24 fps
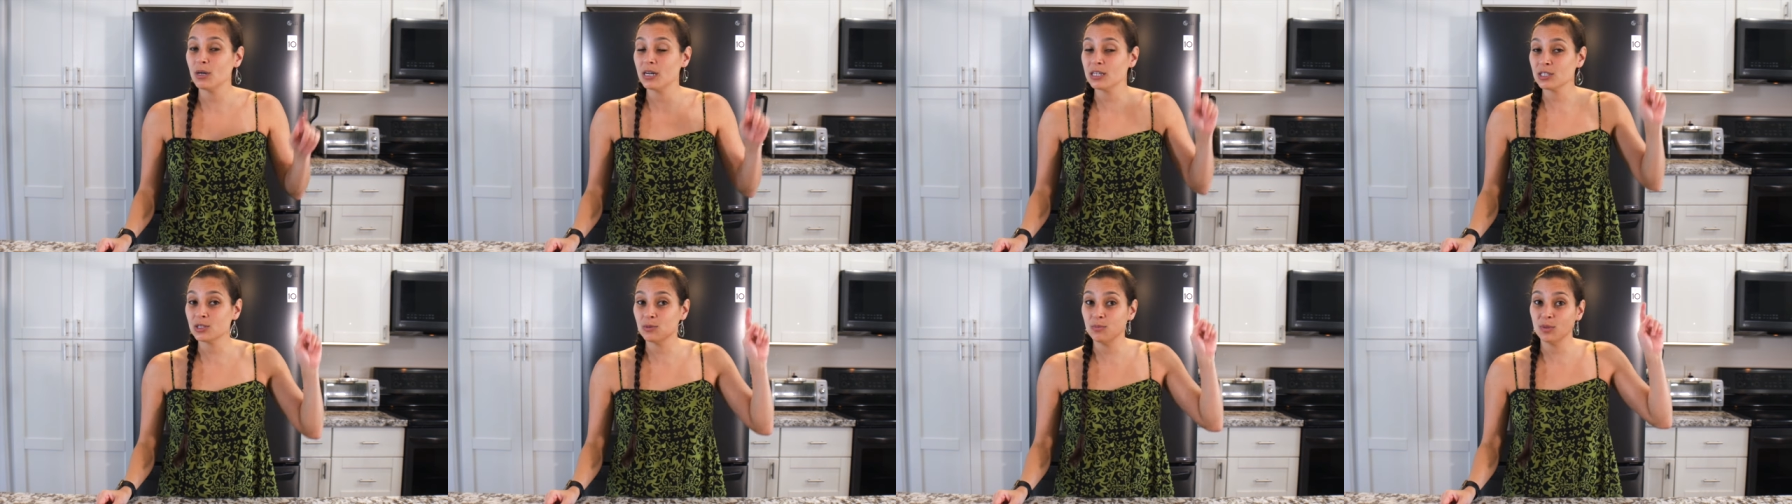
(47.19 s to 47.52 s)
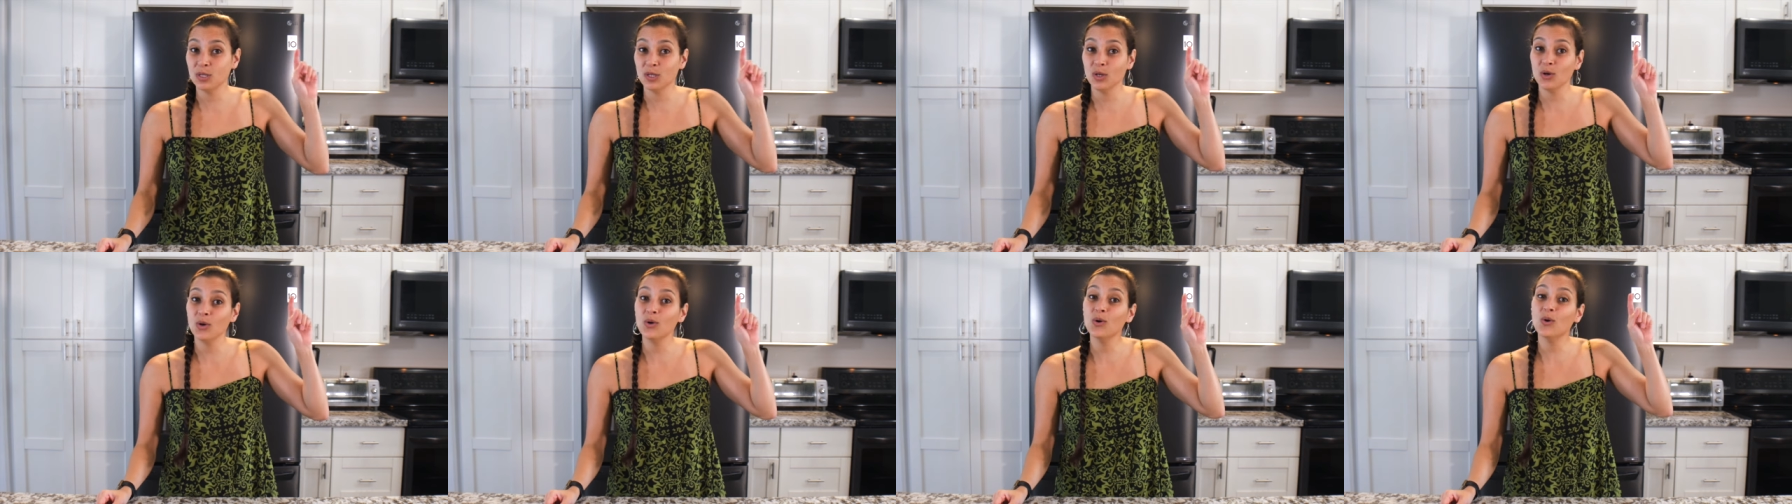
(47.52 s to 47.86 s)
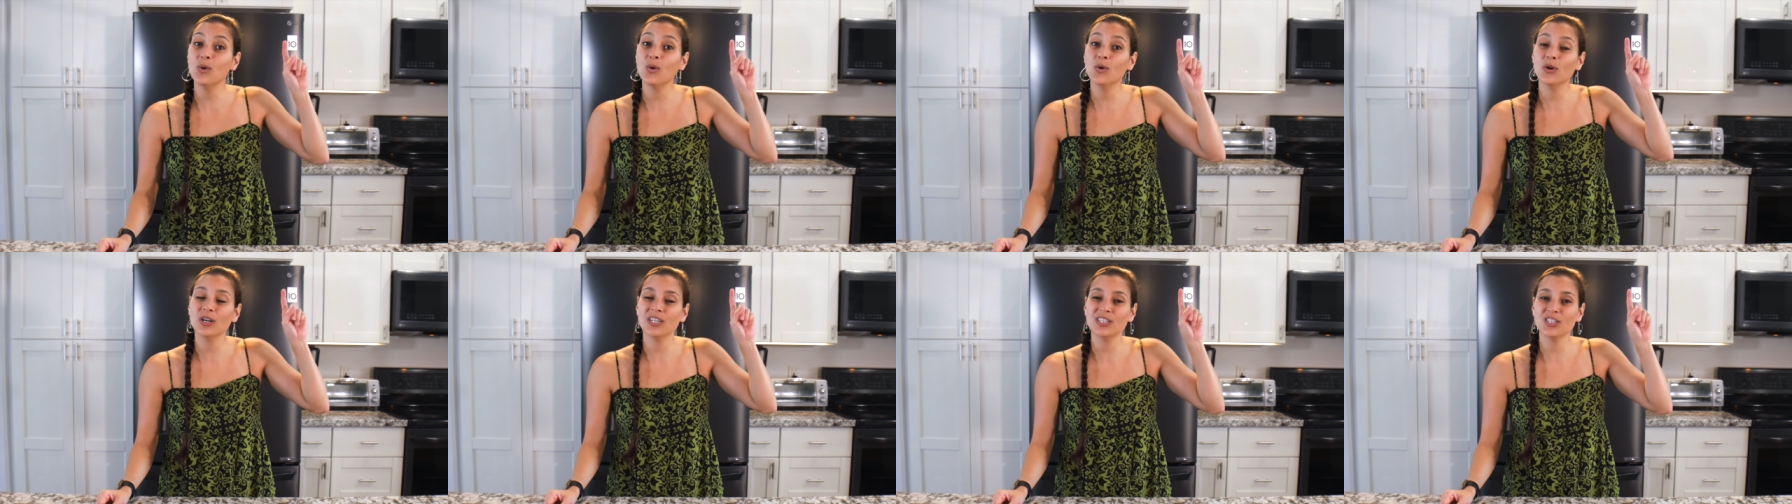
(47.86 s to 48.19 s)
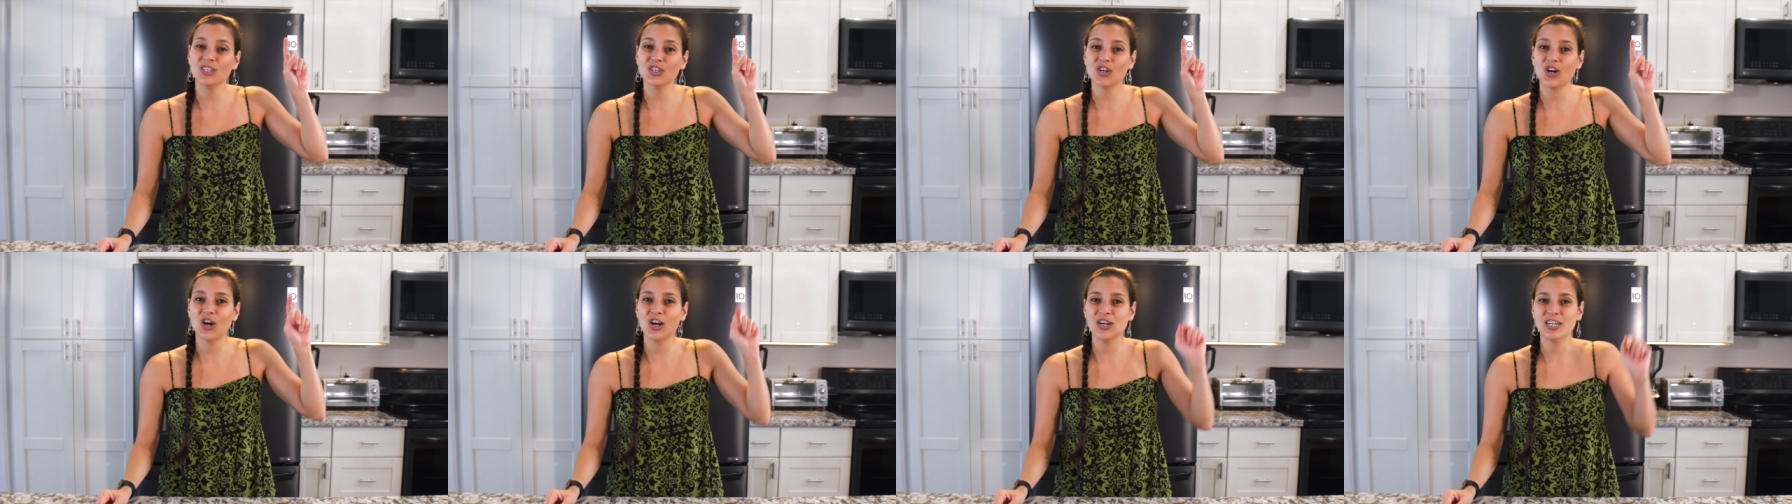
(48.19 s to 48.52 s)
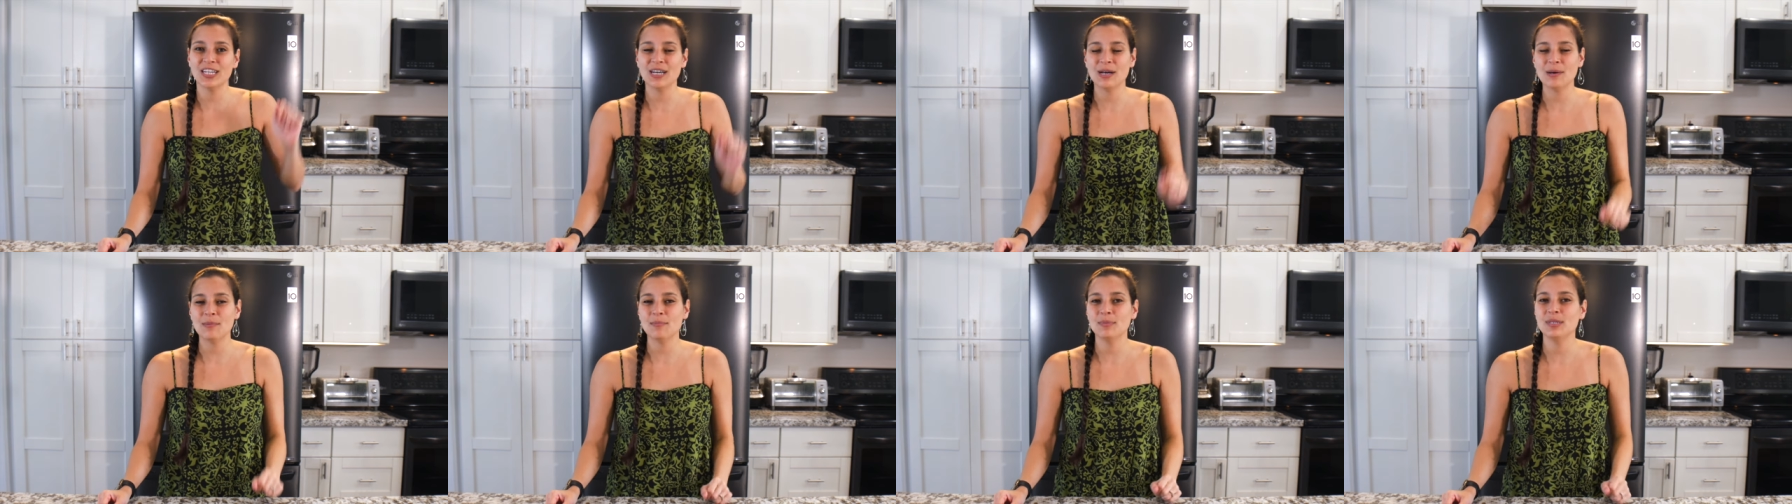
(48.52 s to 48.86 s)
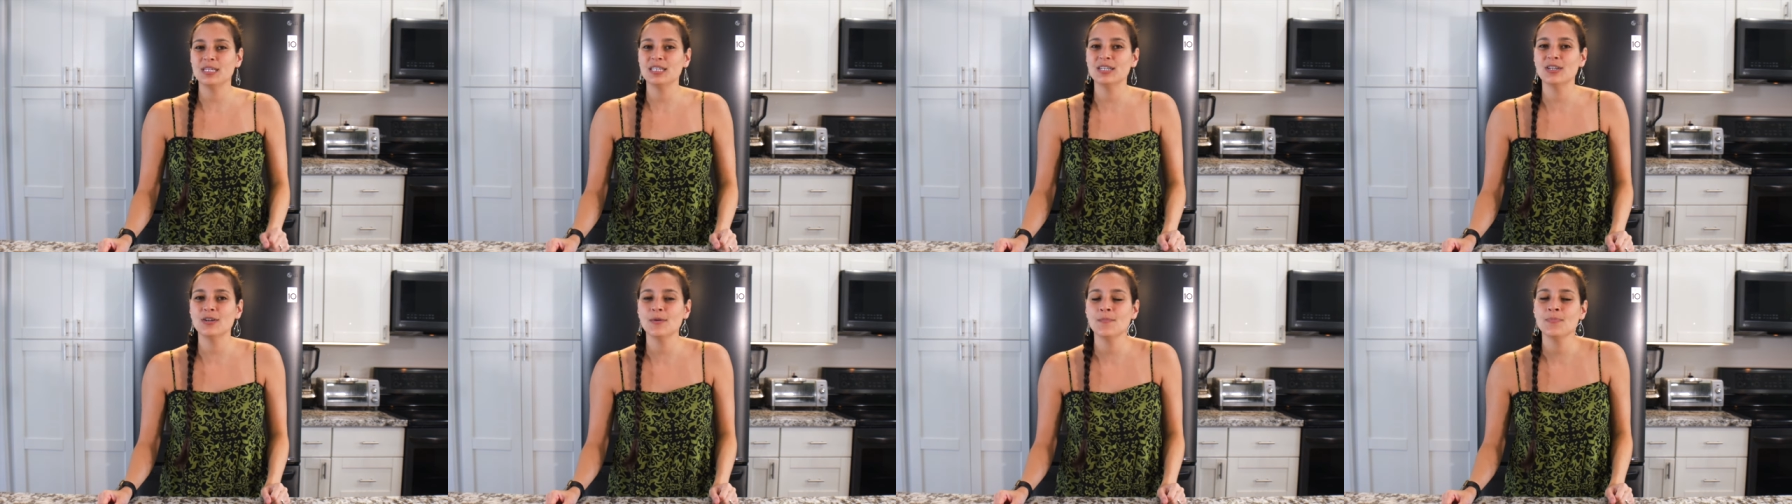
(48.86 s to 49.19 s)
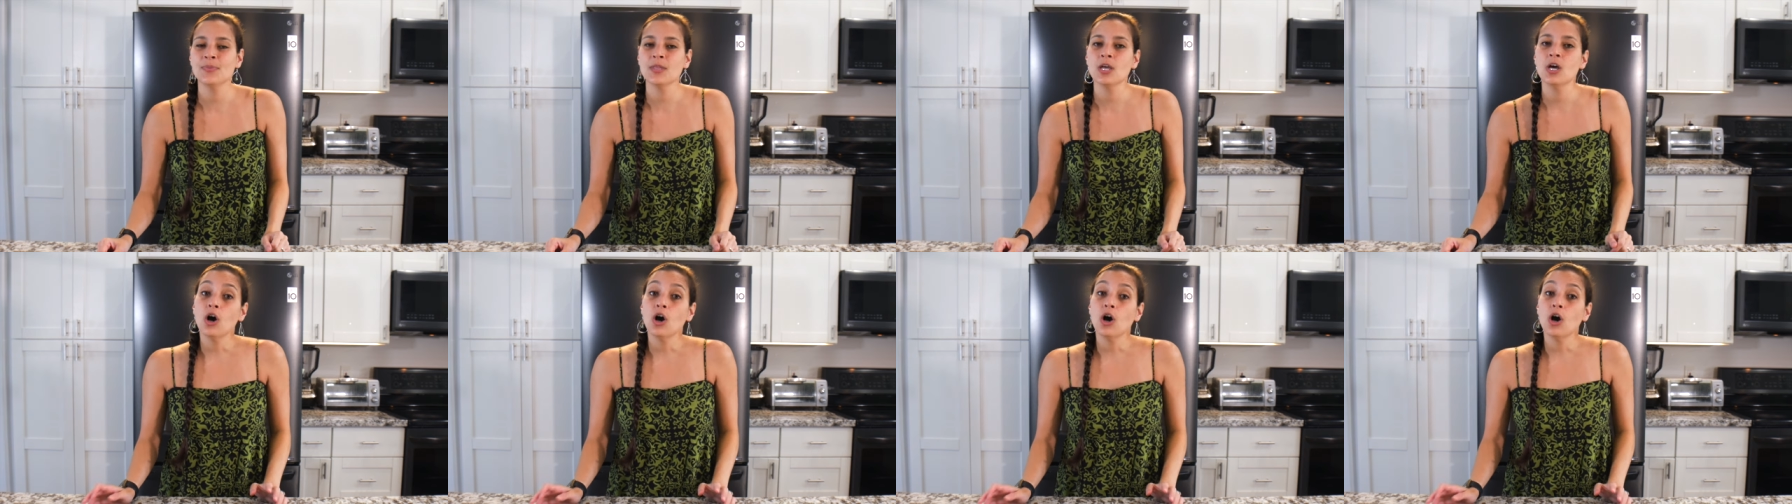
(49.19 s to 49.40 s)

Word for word: box below or in the card up here.